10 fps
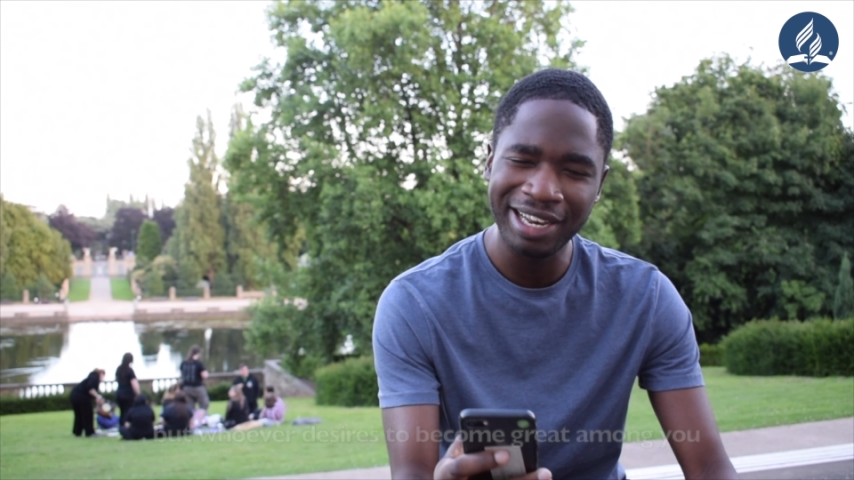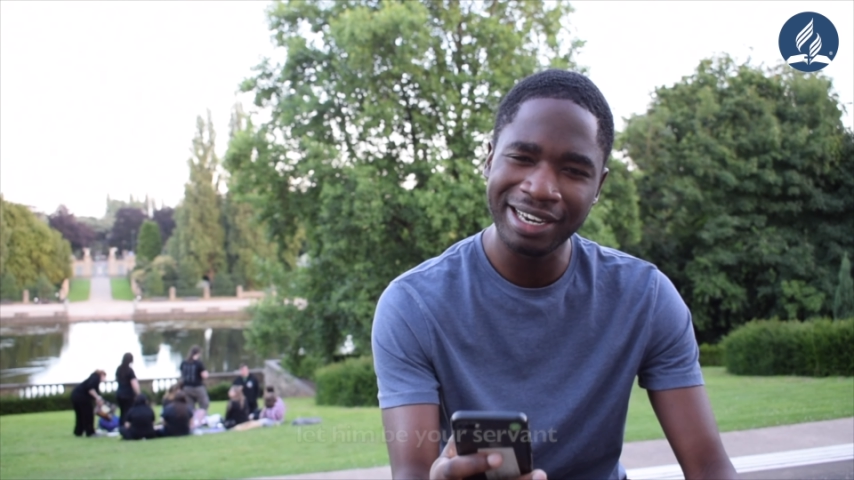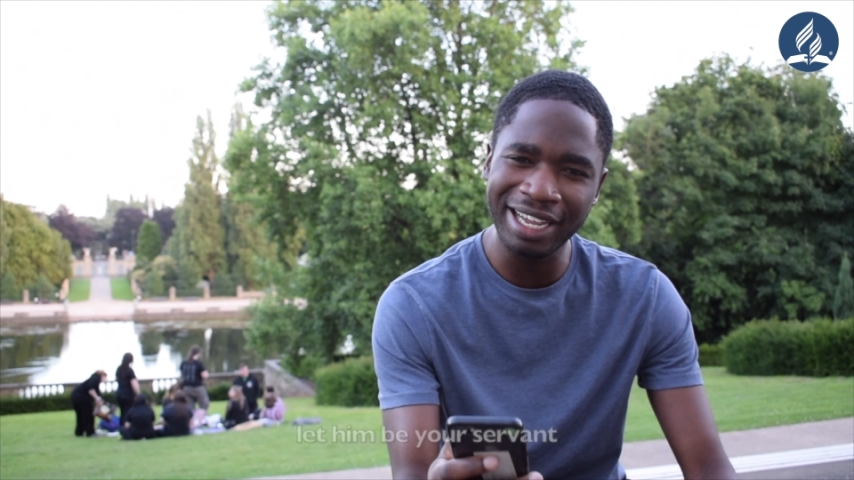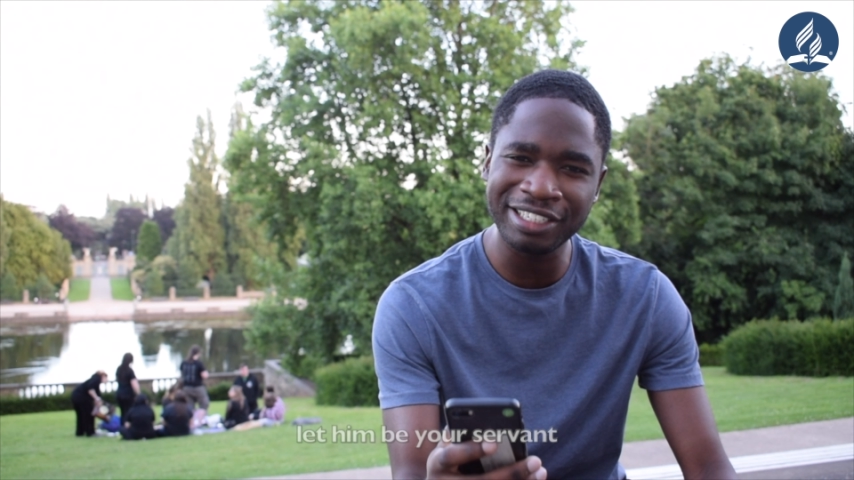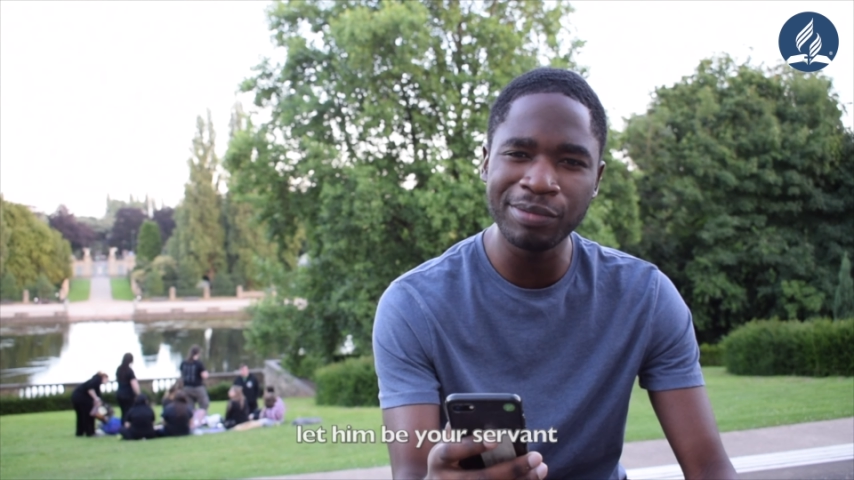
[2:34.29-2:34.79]

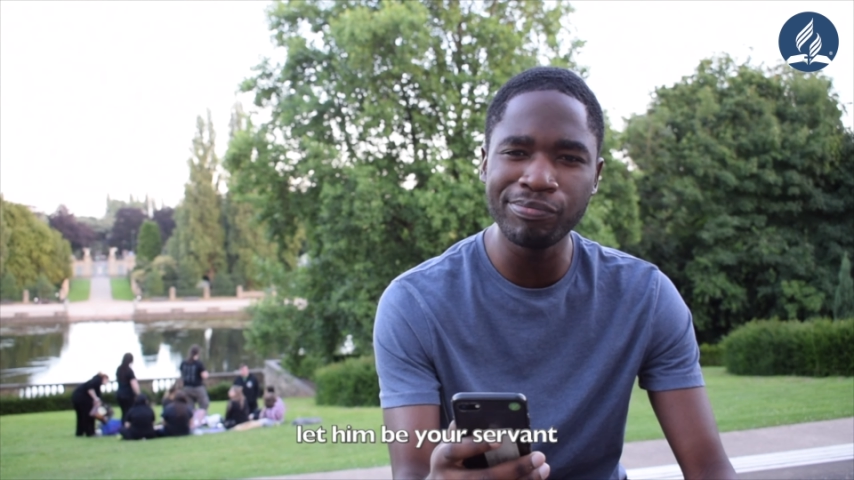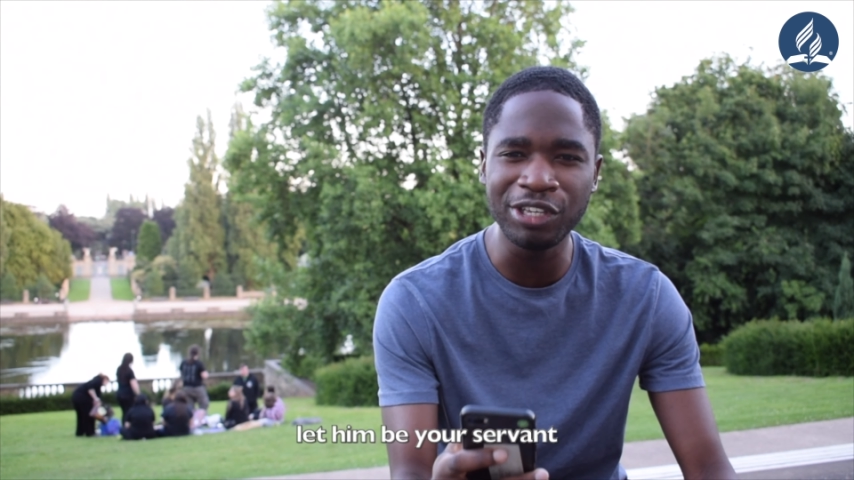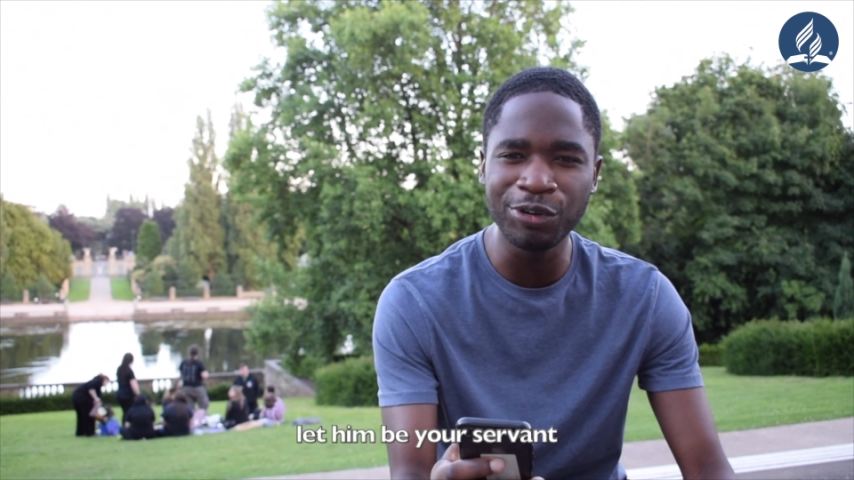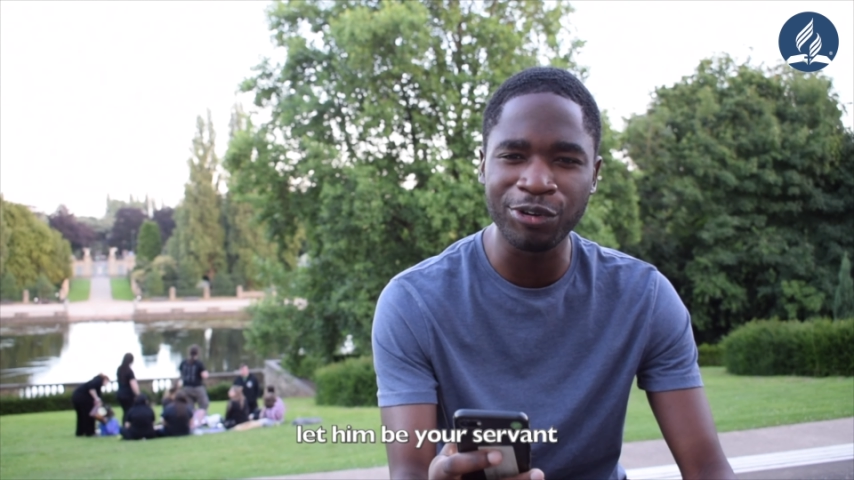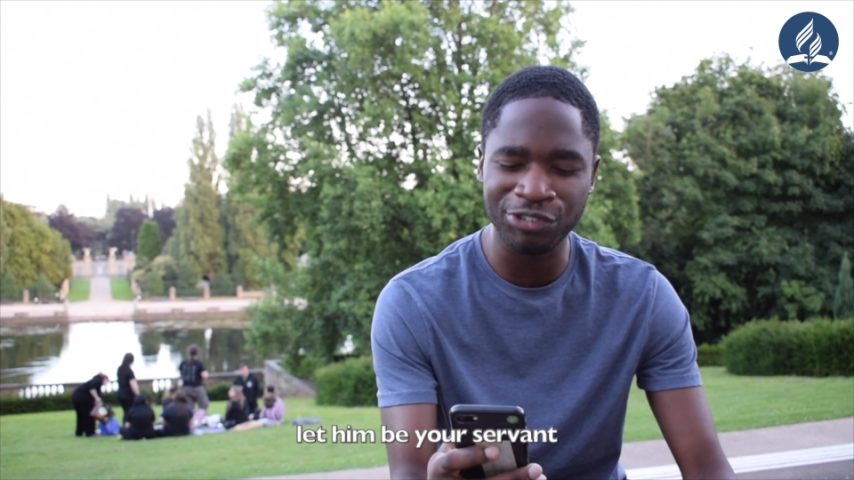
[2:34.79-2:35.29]
let him be
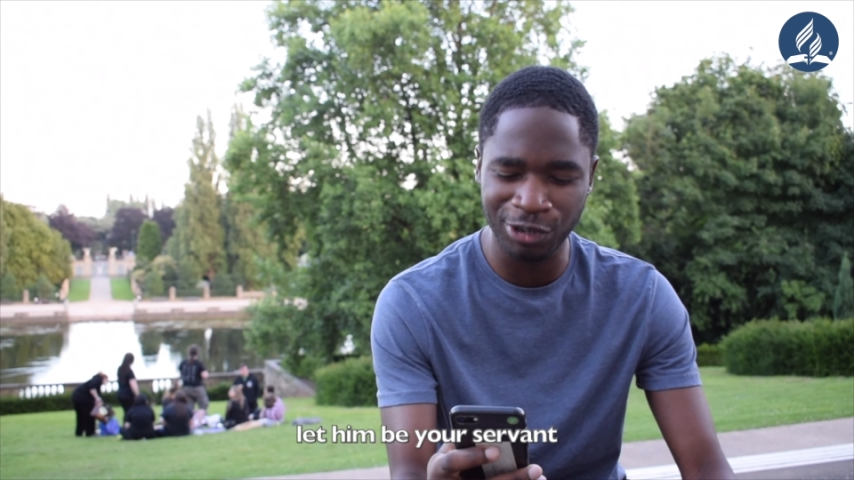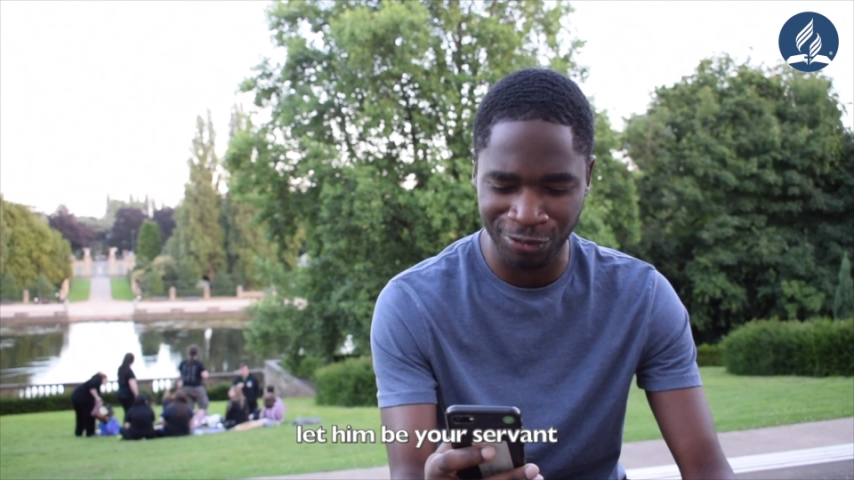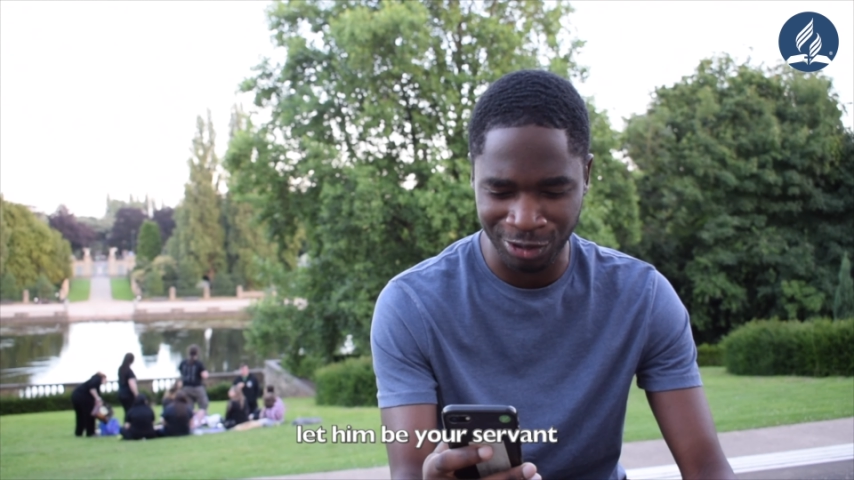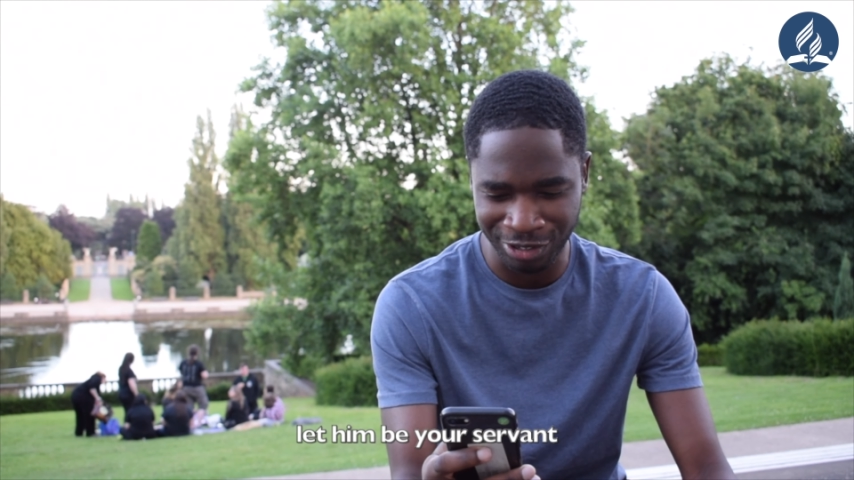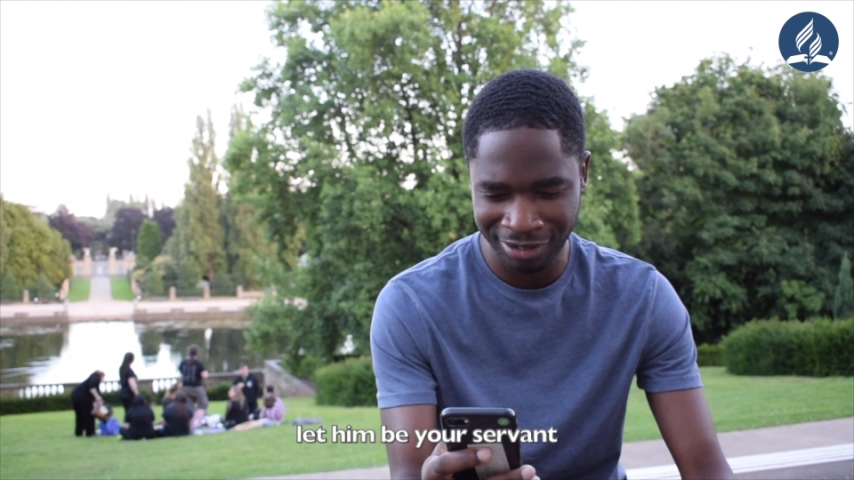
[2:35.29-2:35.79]
your
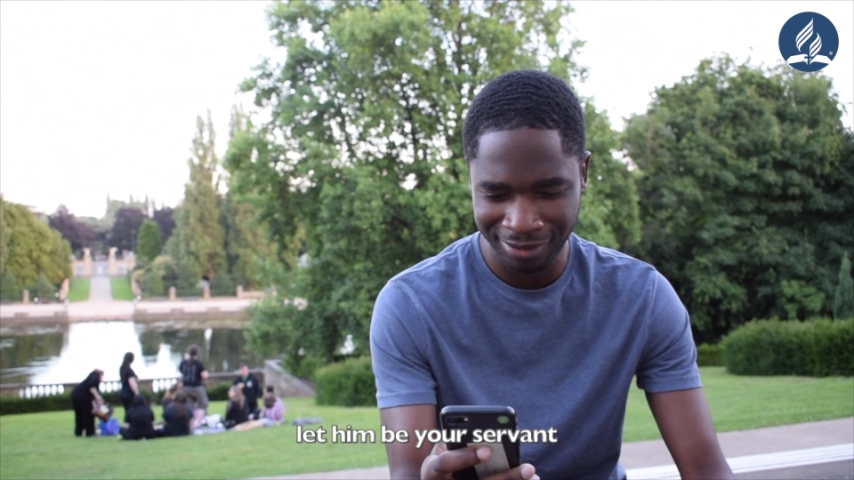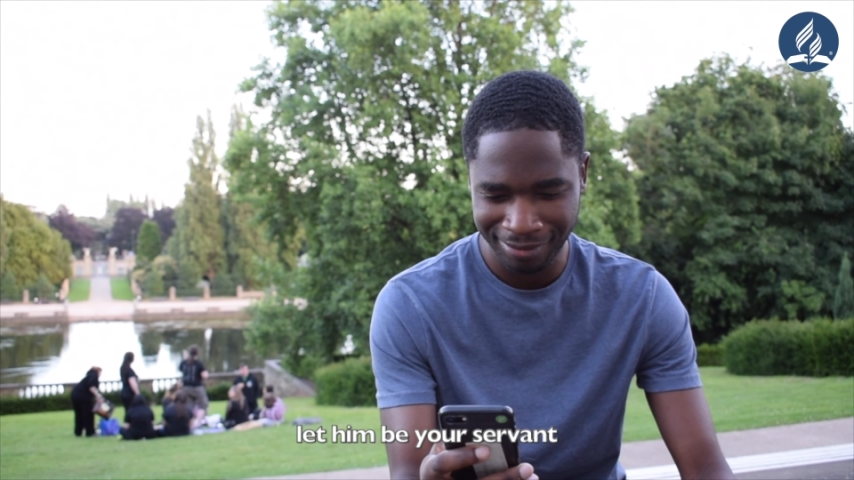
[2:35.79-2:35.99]
servant.